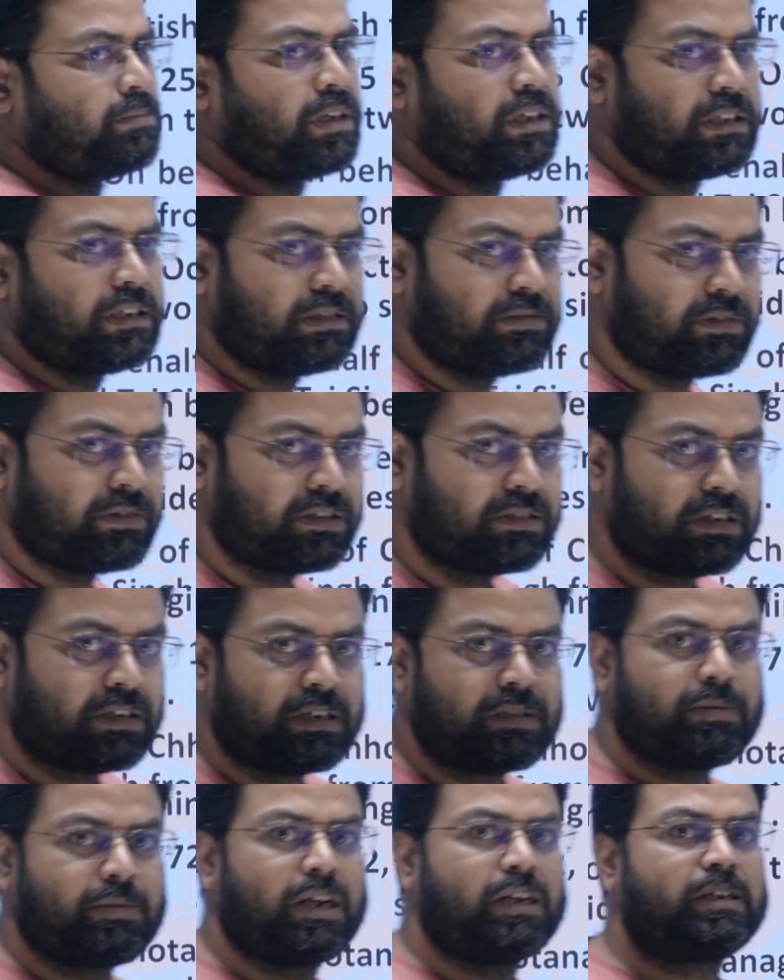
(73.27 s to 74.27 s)
but it was a
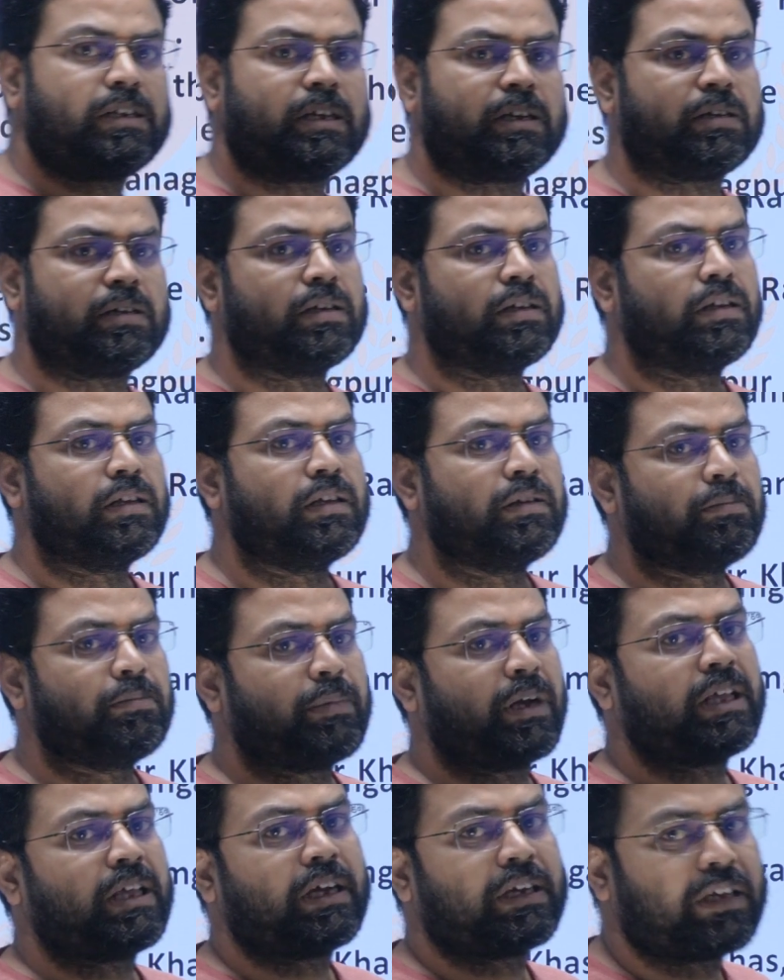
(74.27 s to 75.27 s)
rebellion
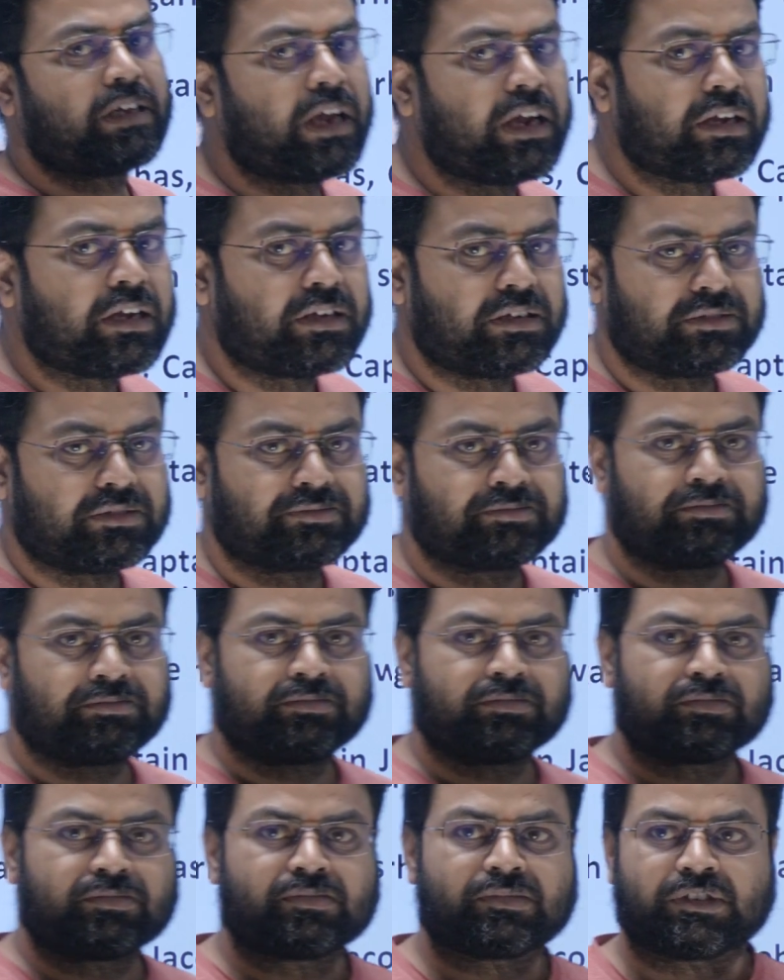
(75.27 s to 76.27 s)
by a king,
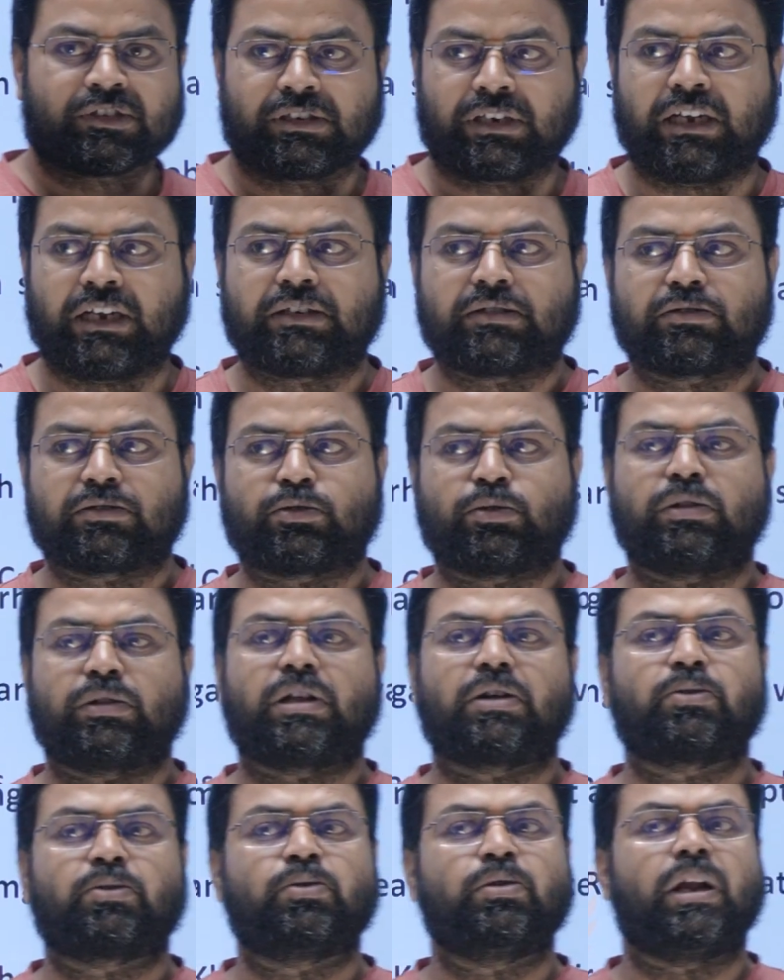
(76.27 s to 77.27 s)
right? So
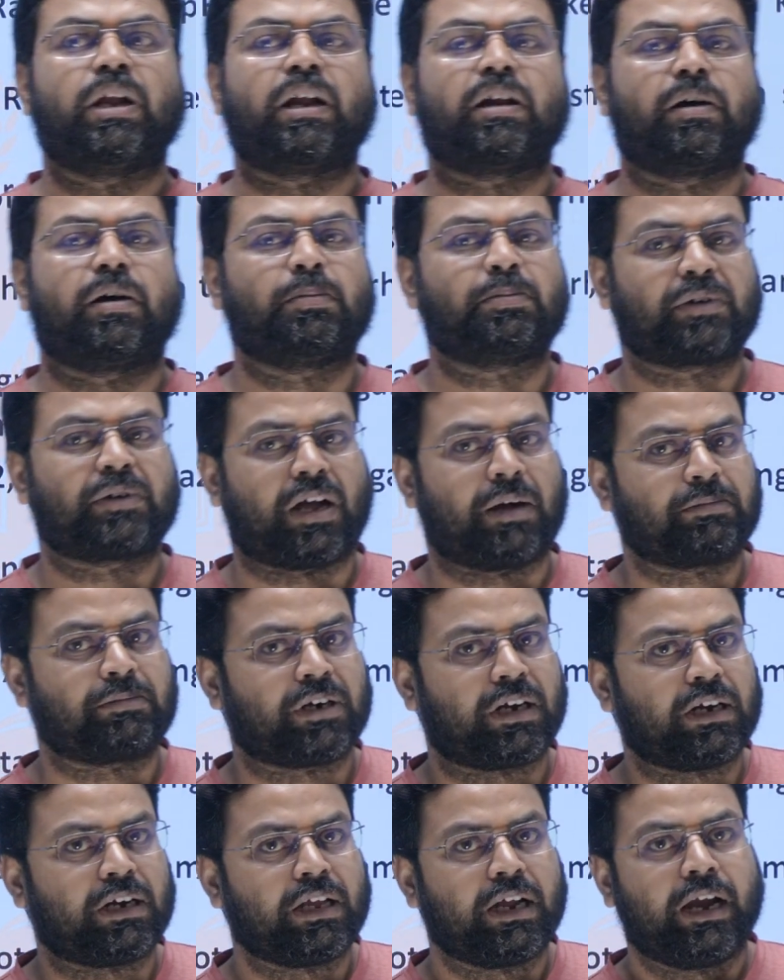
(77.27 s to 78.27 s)
the ruler of
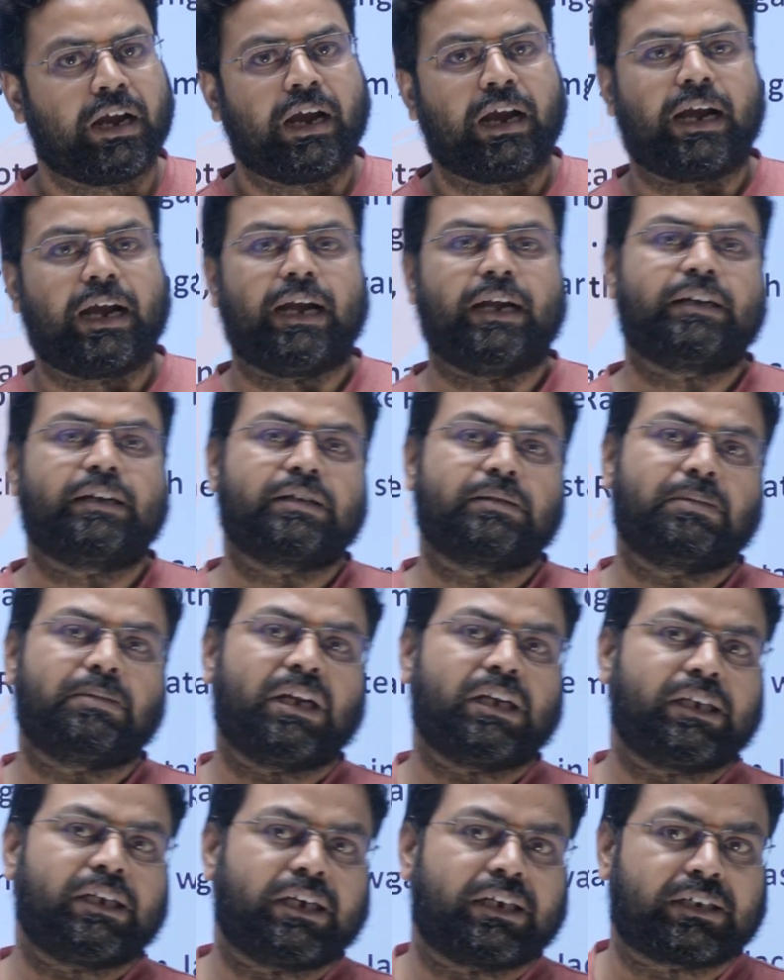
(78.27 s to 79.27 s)
Ramgarh had
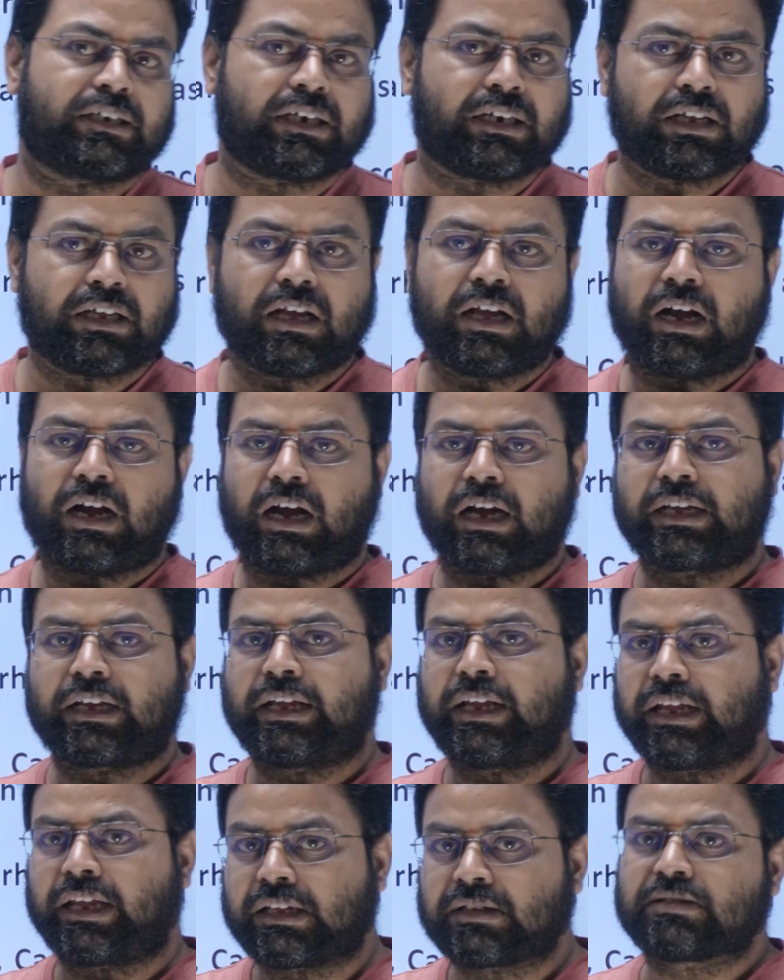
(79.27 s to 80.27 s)
rebelliated
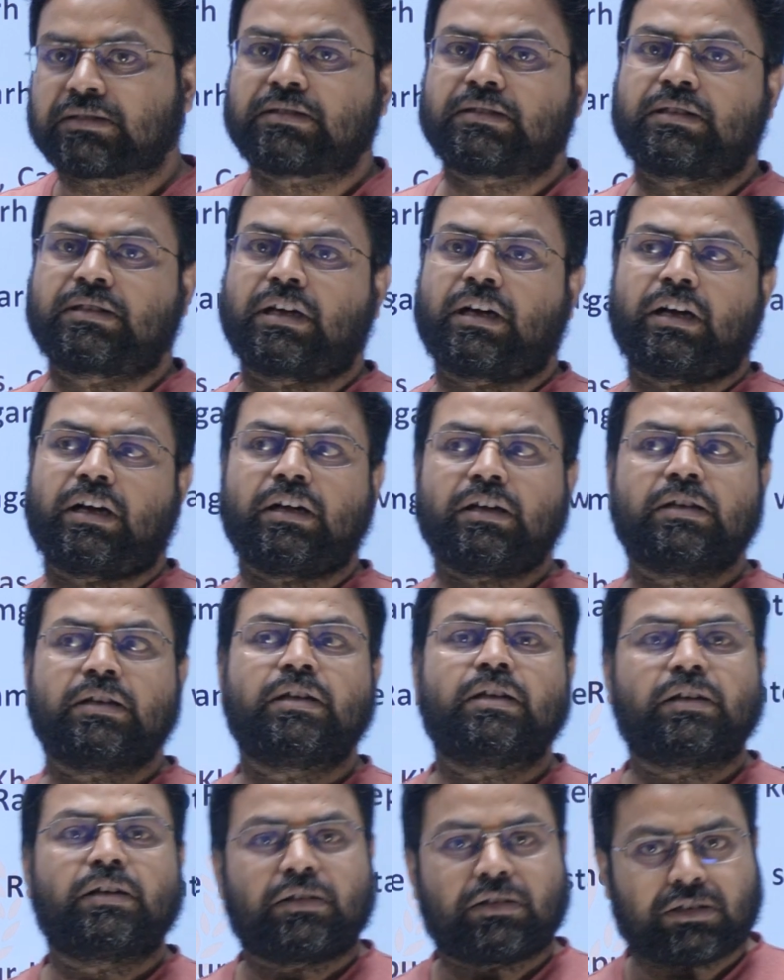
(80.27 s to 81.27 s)
against the
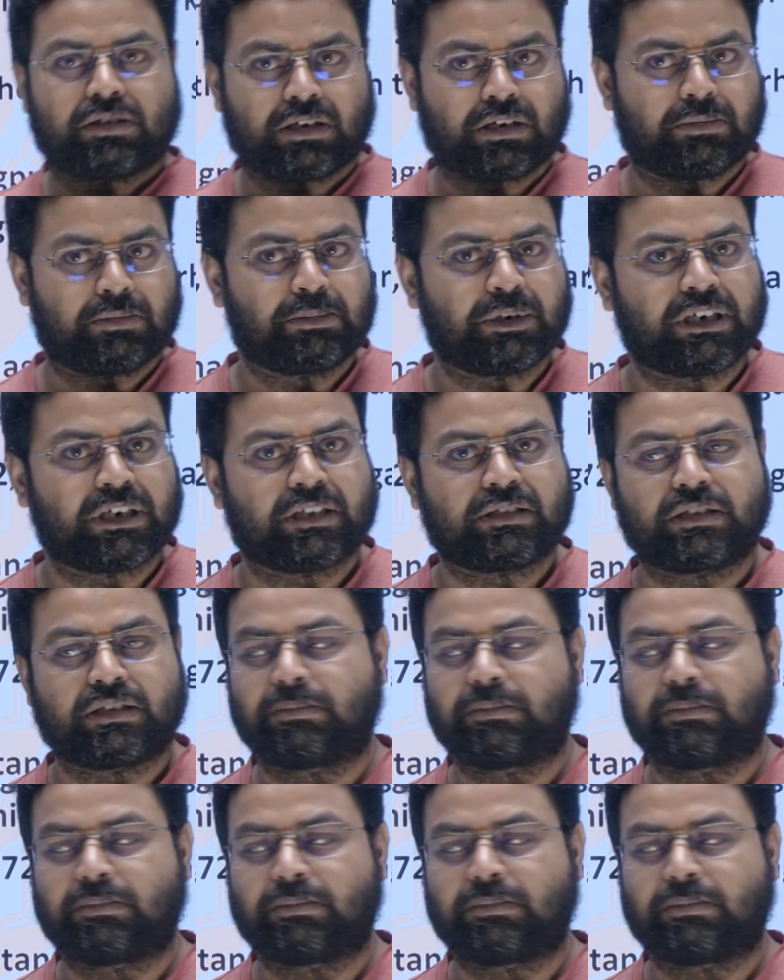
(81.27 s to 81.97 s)
British